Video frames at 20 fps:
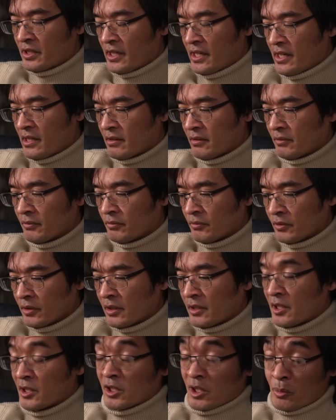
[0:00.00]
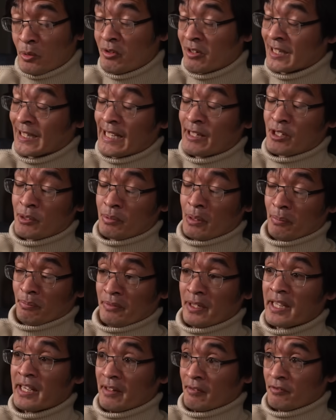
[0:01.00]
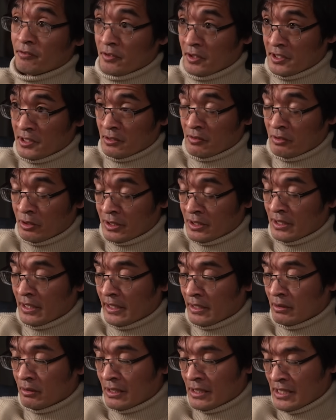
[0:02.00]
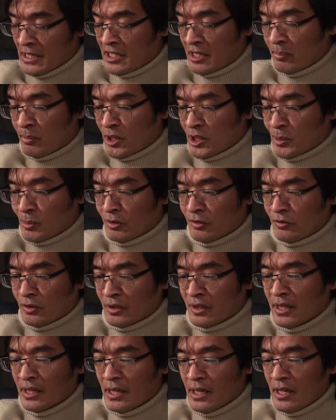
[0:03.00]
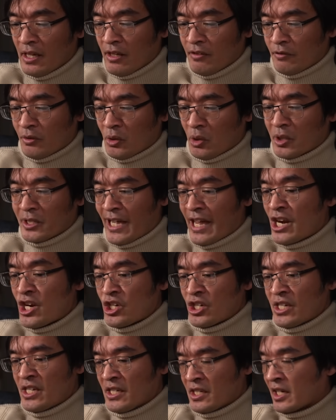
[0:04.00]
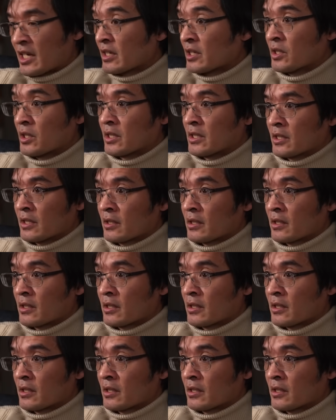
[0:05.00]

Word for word: in the global regularity problem again for this question. Like, uh, is it possible for, for all the energy here to, to, to